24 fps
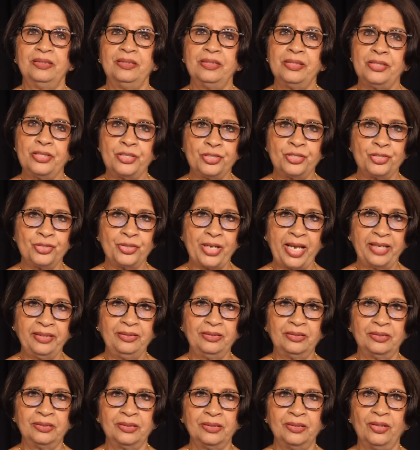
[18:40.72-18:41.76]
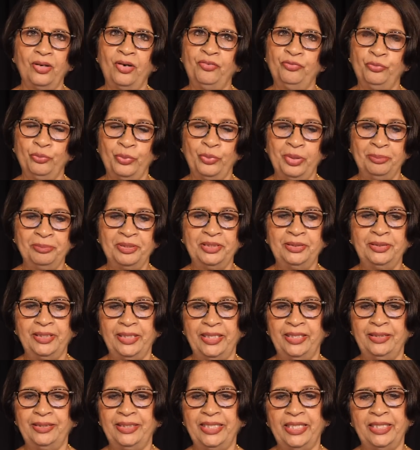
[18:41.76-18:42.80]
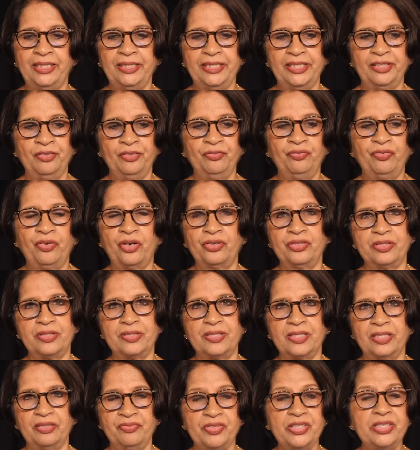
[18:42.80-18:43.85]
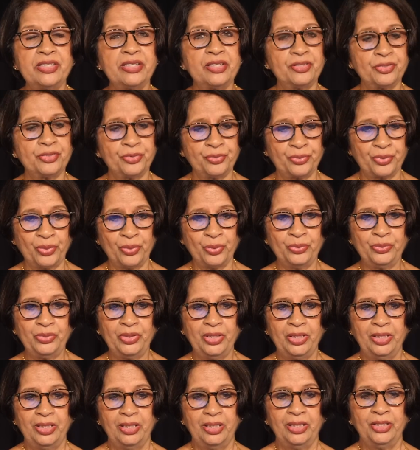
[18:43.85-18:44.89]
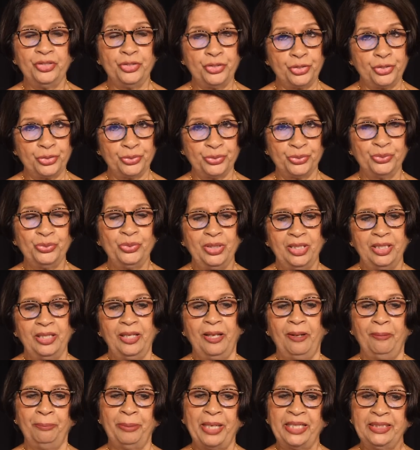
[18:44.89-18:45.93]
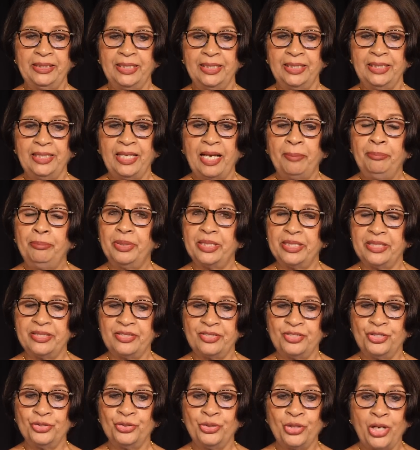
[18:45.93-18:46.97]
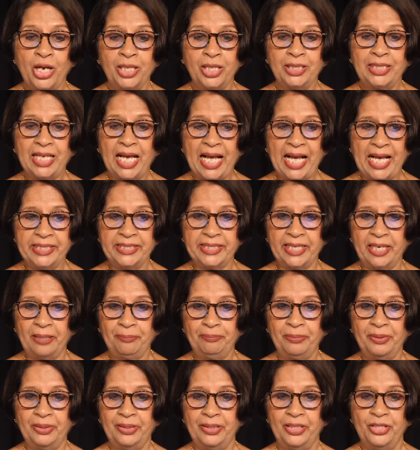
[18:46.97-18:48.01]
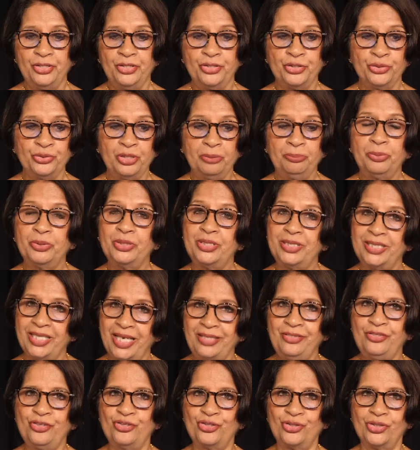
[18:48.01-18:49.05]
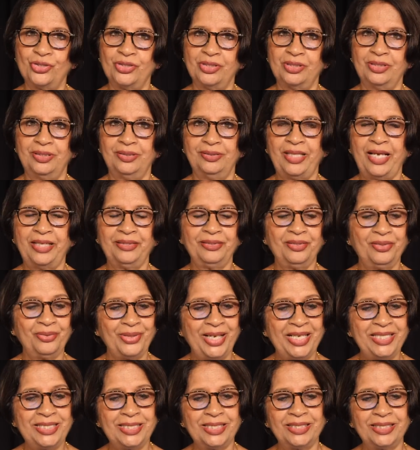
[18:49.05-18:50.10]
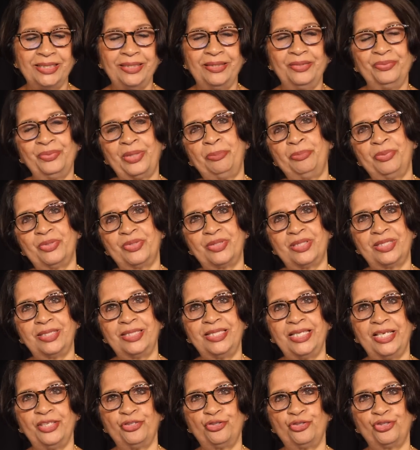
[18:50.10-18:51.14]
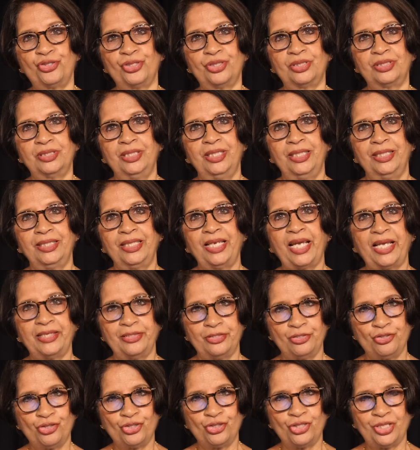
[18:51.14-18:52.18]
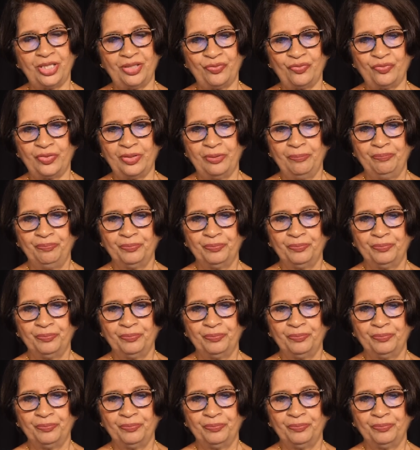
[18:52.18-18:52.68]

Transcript: The strength of women in the Indian Foreign Service has grown too, but the numbers do not add up to the potential that greater representation can achieve.